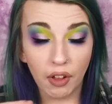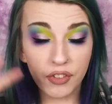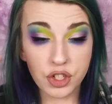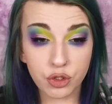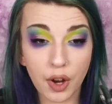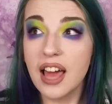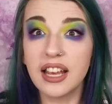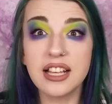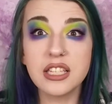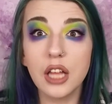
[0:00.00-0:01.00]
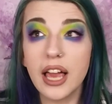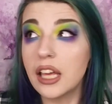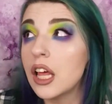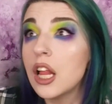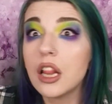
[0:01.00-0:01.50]
with all the strings, and he's
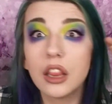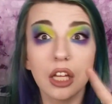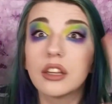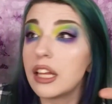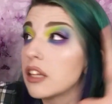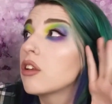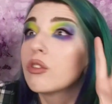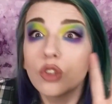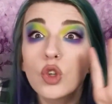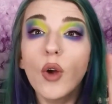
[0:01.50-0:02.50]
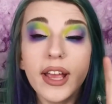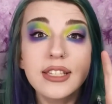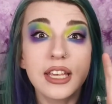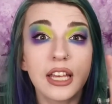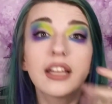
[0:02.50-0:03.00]
like
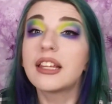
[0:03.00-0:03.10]
crazy.